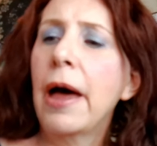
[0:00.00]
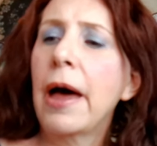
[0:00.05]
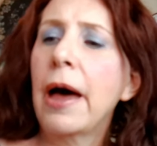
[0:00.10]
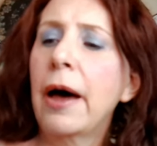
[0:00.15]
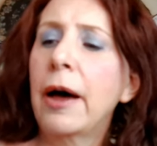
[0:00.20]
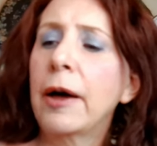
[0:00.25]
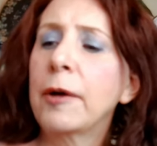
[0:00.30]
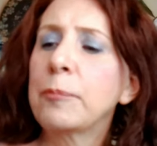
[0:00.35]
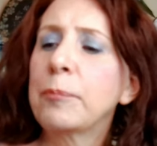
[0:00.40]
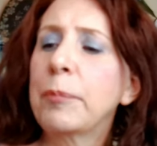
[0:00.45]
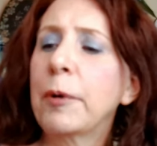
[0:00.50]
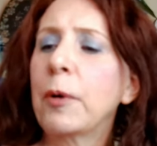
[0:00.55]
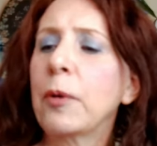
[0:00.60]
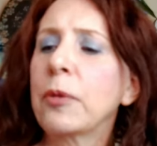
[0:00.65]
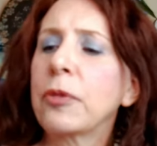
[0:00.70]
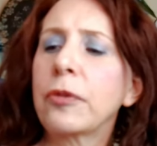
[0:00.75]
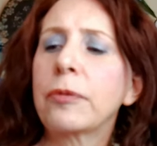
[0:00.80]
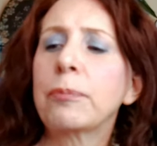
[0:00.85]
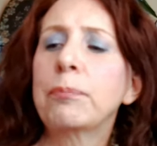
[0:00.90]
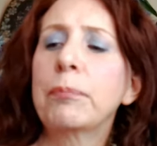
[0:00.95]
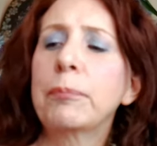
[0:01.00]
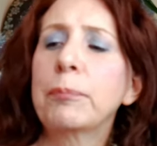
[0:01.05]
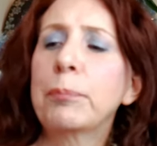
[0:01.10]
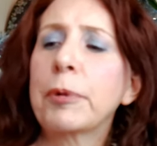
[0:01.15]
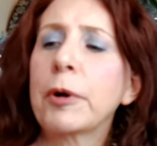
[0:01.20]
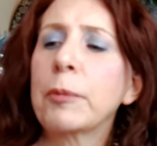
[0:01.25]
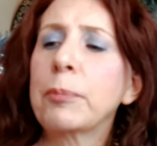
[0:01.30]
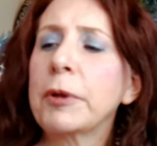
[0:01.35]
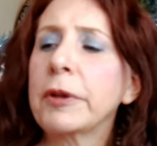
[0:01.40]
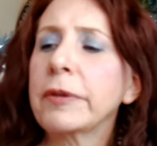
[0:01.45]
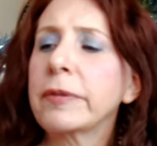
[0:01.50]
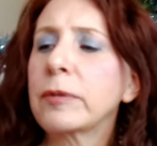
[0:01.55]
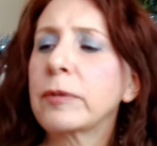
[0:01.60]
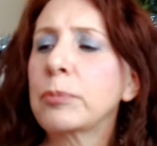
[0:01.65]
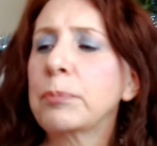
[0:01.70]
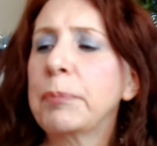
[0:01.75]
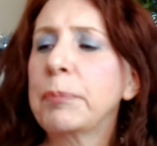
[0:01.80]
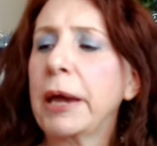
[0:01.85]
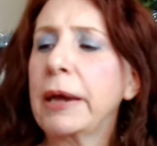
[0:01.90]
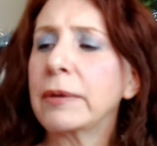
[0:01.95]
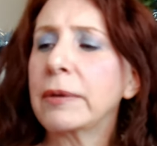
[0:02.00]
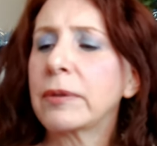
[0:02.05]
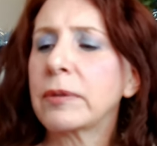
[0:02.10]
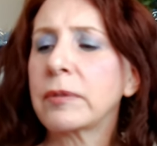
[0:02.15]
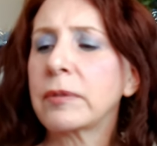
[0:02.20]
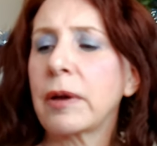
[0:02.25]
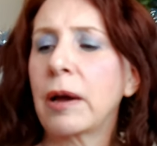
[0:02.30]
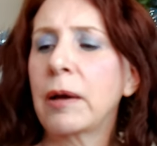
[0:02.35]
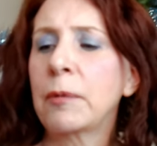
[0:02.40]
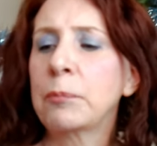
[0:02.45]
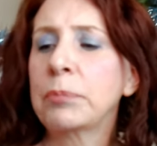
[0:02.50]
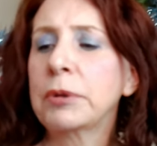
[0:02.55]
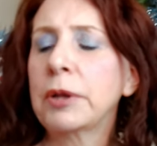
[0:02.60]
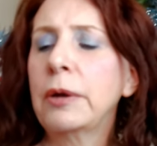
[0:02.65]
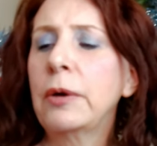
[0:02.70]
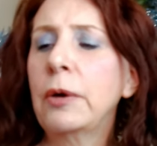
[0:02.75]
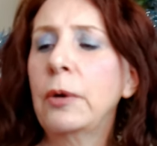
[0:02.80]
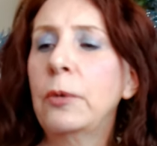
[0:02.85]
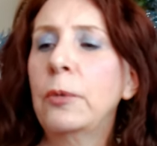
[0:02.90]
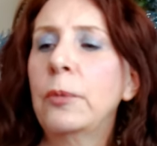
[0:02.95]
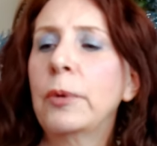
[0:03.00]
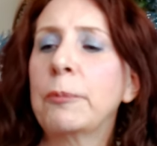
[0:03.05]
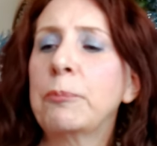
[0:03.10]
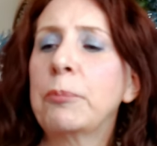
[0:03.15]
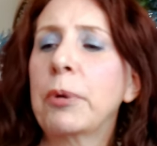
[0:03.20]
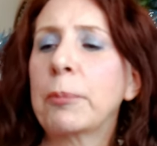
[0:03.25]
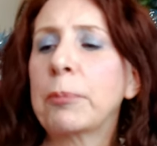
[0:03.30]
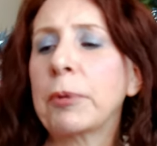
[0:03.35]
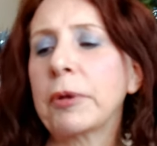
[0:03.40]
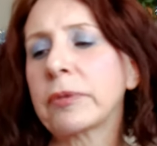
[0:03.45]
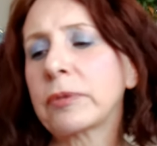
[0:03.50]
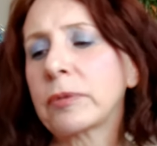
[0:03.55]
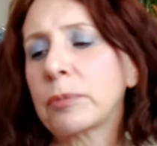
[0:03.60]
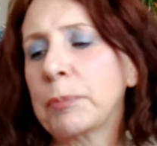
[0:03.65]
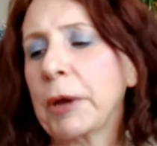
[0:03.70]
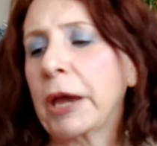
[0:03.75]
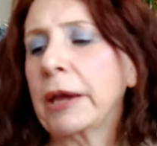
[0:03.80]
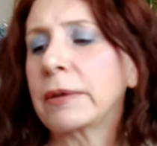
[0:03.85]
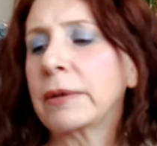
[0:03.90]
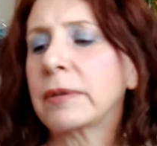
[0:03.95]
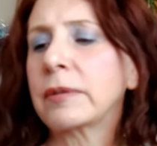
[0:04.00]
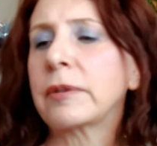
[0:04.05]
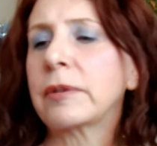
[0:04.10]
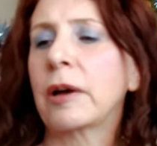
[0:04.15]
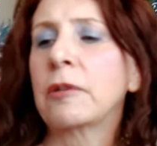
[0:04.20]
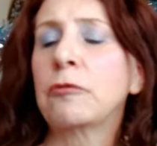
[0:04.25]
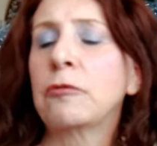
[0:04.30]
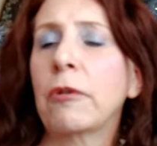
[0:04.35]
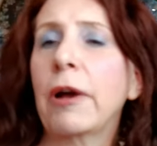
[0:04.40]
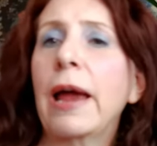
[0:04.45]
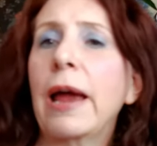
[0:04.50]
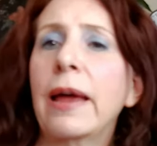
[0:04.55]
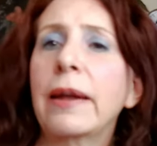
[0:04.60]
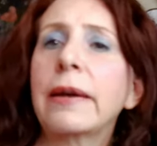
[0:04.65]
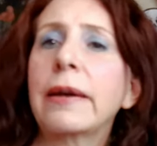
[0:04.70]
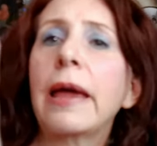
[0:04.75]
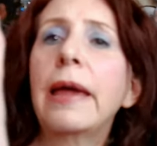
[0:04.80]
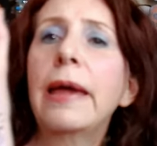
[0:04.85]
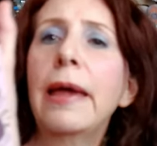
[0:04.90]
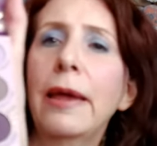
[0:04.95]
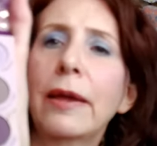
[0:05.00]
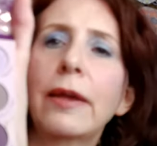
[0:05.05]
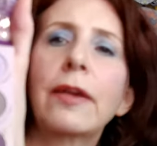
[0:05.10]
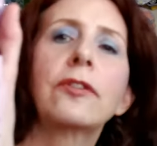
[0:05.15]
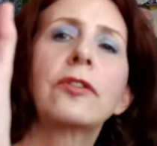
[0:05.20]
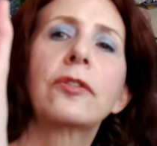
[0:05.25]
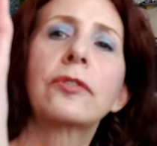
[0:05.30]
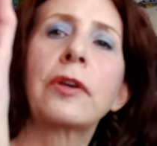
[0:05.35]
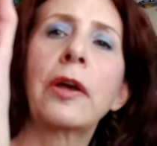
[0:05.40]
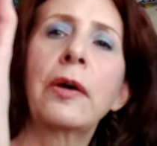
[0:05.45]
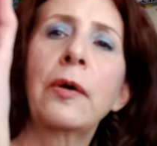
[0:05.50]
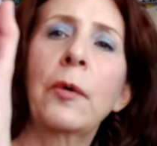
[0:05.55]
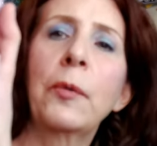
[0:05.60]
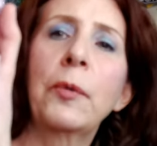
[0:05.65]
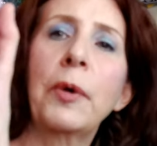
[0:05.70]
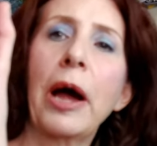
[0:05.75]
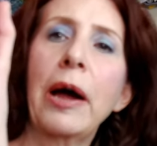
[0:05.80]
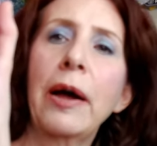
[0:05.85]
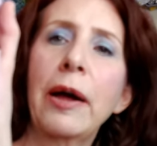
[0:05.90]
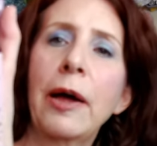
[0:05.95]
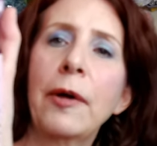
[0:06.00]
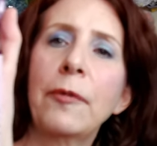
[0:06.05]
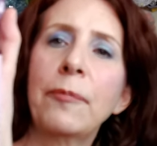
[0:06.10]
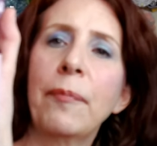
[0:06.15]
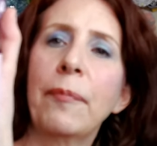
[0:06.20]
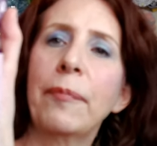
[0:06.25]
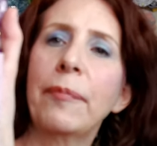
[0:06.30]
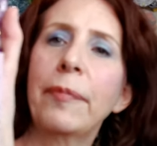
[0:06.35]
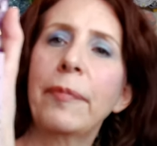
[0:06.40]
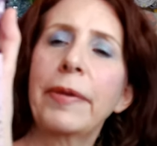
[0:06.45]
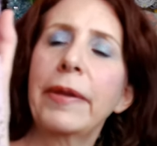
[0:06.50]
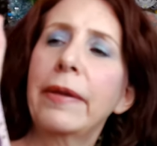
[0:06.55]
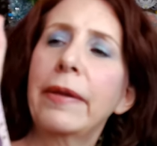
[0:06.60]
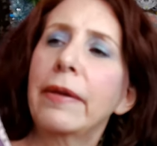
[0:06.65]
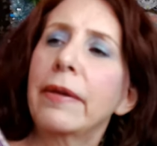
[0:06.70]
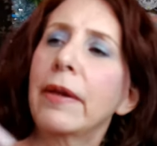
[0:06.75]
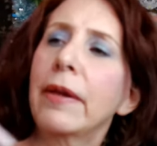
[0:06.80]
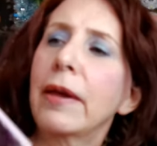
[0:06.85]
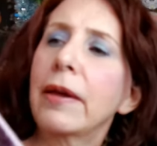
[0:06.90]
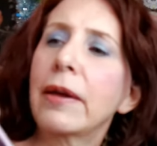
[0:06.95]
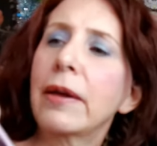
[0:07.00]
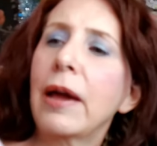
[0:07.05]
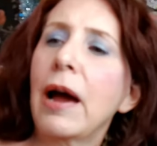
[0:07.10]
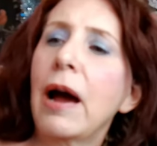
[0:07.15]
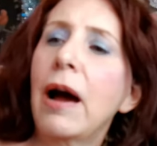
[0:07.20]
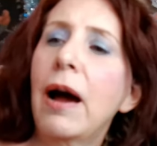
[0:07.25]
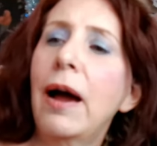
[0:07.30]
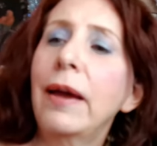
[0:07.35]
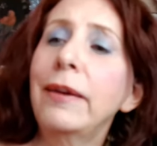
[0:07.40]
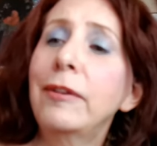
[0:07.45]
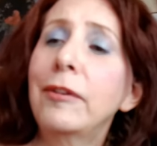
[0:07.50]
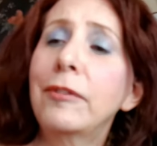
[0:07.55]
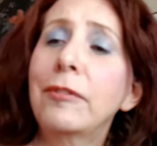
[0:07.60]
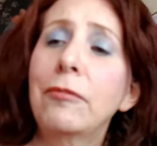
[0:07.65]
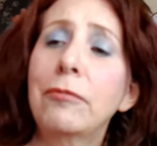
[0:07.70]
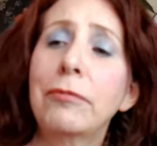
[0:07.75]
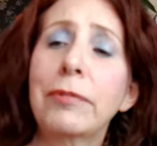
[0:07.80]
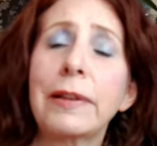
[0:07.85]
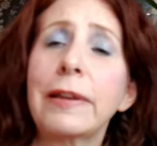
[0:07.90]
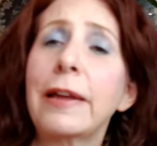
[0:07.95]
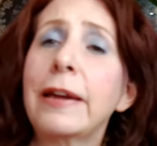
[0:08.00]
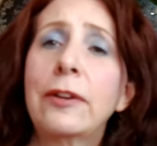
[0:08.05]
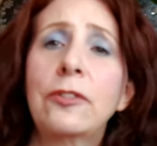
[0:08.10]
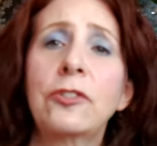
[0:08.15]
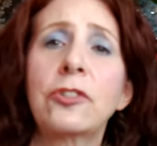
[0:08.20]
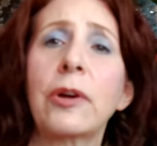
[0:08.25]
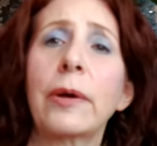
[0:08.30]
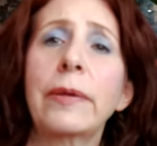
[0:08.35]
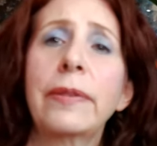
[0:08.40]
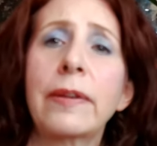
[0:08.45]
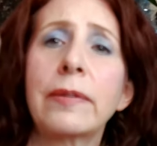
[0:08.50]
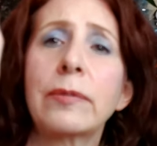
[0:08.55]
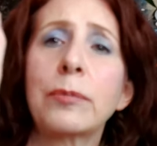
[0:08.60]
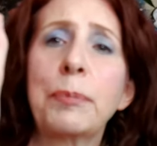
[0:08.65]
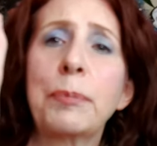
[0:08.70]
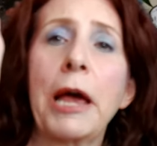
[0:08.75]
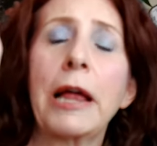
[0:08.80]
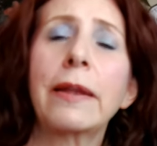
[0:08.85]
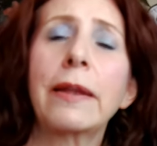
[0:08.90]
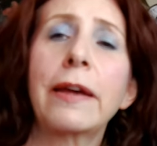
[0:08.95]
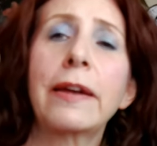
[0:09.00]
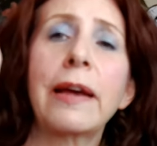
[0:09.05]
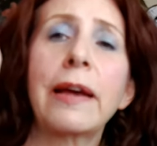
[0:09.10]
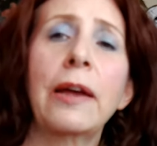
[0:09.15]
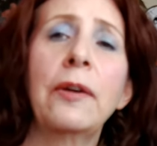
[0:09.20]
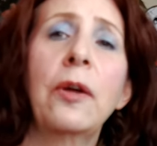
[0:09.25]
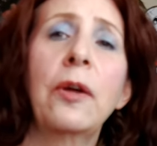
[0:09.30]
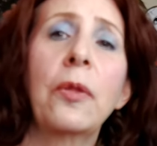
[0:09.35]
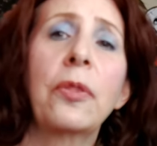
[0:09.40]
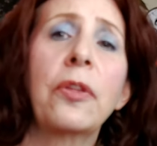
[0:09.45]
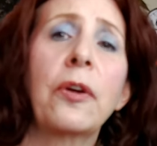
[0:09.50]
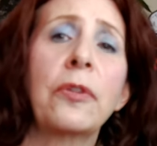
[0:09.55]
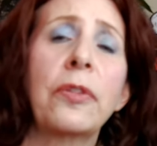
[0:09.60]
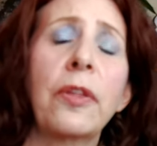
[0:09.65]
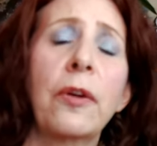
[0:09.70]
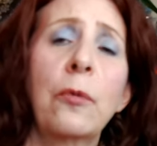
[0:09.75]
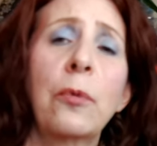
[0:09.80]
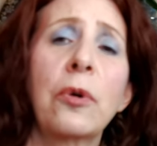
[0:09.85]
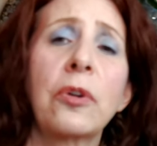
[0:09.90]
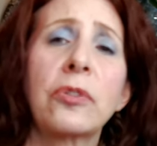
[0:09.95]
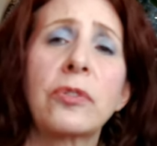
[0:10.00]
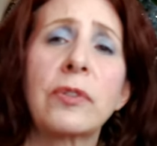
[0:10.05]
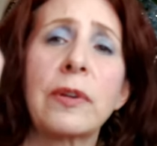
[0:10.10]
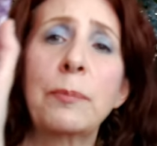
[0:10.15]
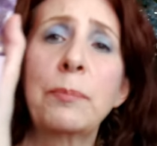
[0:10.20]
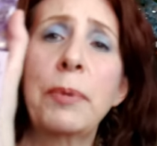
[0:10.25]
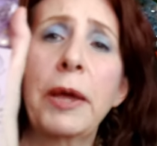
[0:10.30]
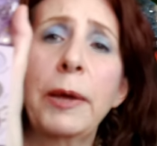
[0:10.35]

uh, both purples based on blue and purples based on red. So um, I really enjoyed this palette. I know that there were some